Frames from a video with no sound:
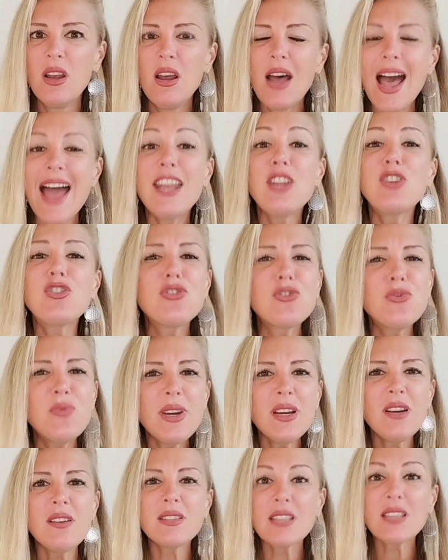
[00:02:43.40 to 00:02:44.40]
and it
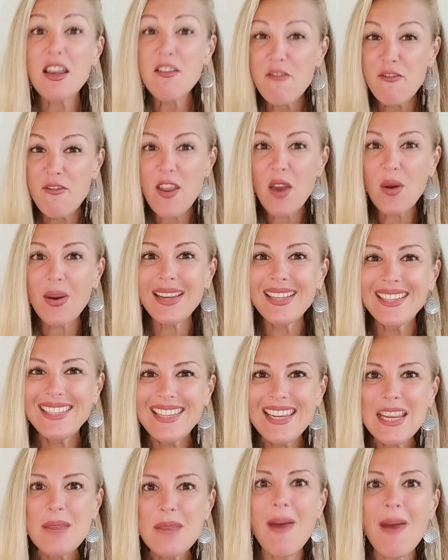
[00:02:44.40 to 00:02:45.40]
triggers a very
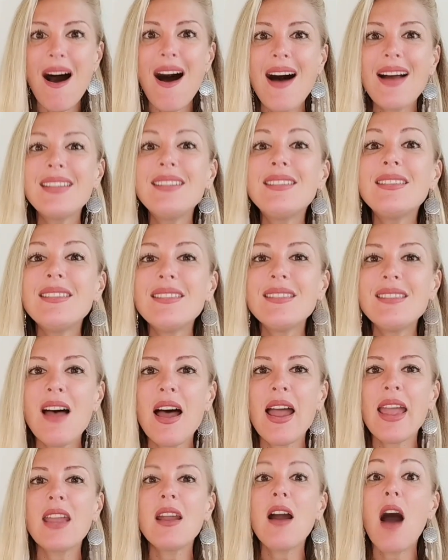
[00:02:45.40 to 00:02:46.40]
deep
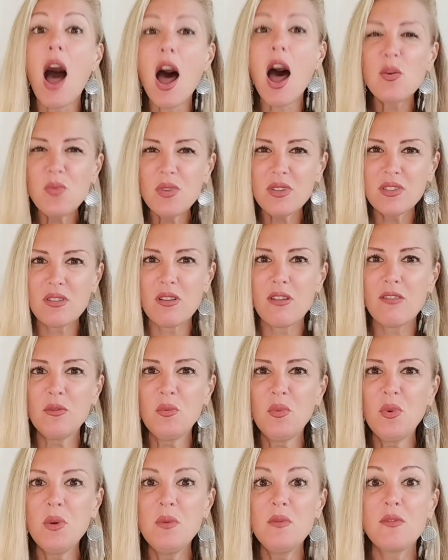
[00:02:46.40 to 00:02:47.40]
underlying unresolved
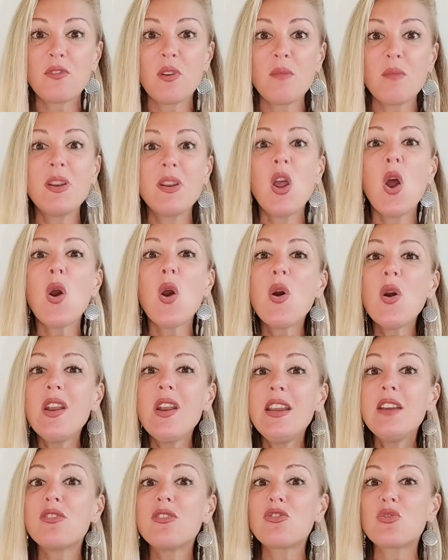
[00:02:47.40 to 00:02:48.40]
wound from an
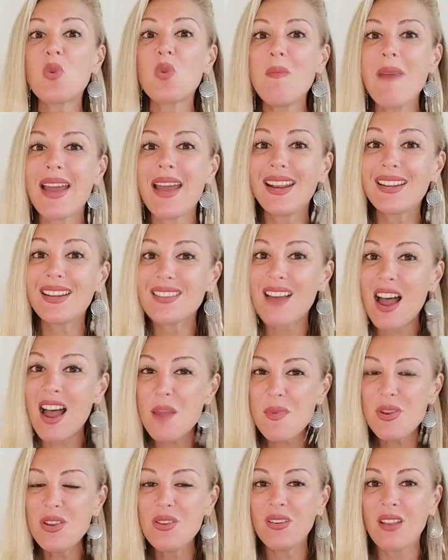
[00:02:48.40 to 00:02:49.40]
earlier traumatic
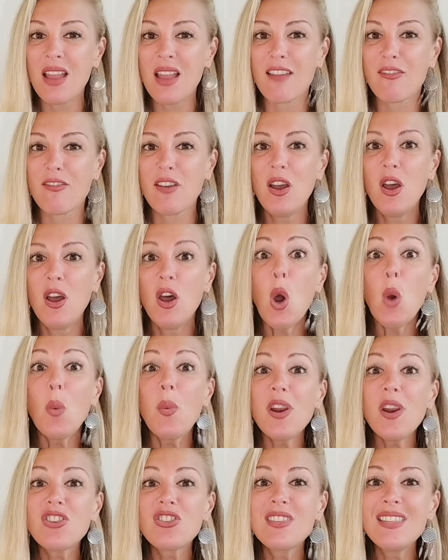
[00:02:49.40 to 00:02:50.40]
time in your life,
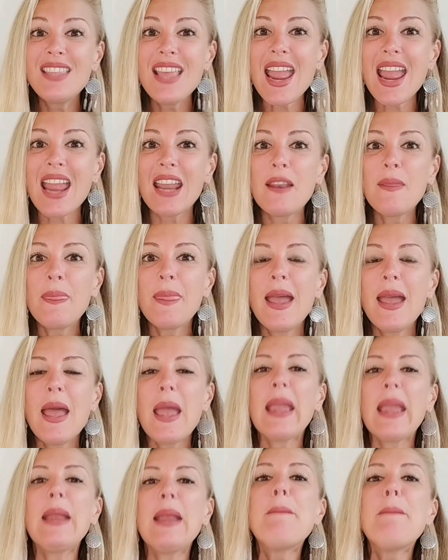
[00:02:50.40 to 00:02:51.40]
which then
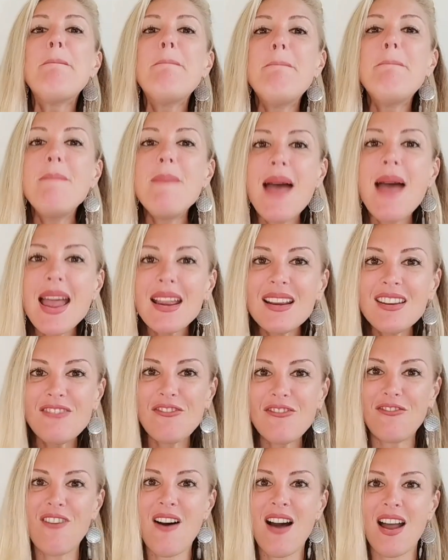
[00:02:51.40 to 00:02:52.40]
it
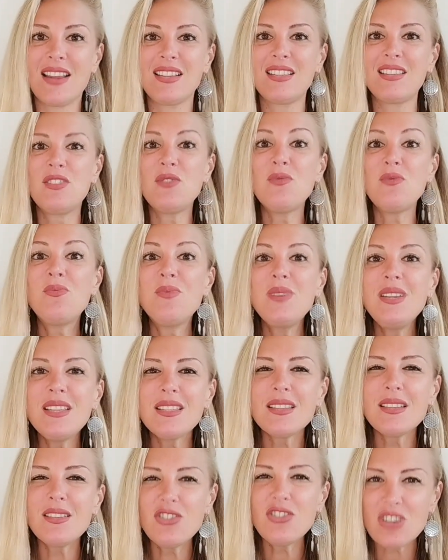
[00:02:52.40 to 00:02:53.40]
magnifies the
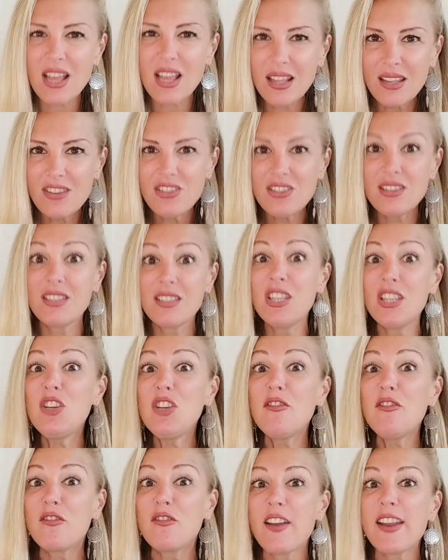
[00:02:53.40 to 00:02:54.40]
recent challenges that you
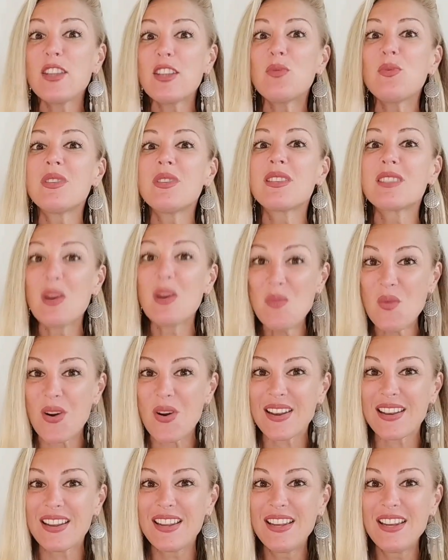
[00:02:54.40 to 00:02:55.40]
face with
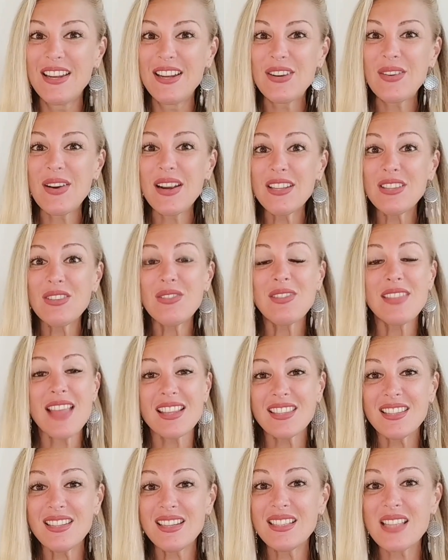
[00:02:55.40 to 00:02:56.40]
someone, right? So
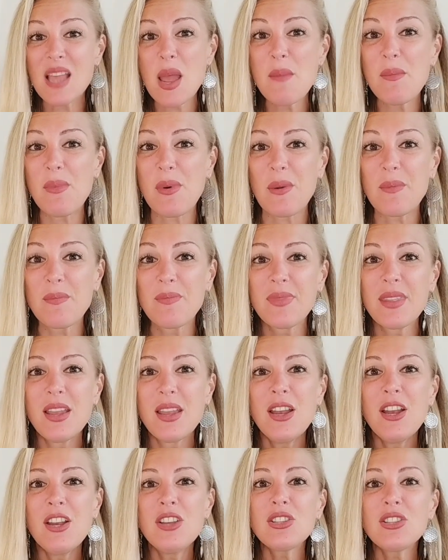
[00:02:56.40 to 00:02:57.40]
that's an example.
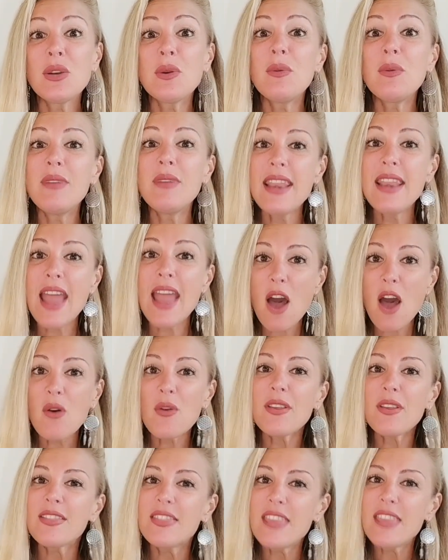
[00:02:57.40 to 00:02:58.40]
So
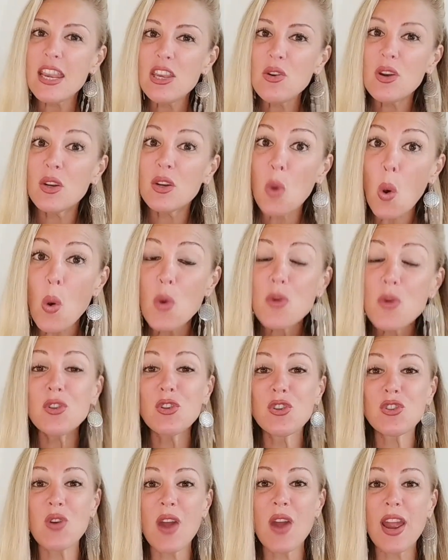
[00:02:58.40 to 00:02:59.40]
now, then you can also
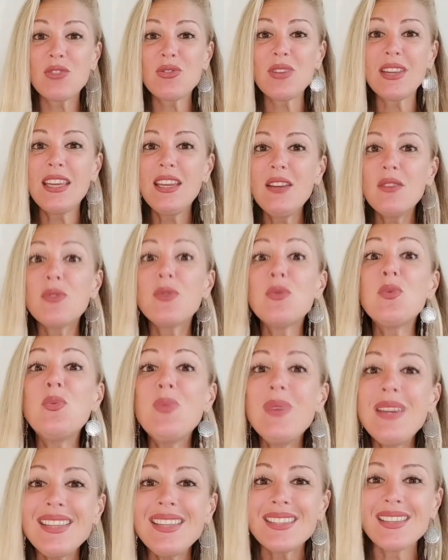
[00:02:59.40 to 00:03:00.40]
try to heal the
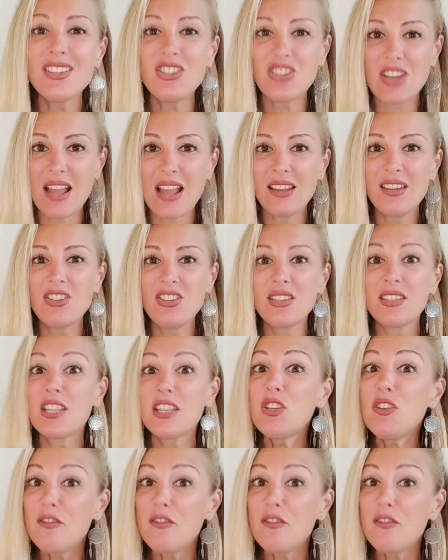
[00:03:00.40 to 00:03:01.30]
recent challenges that you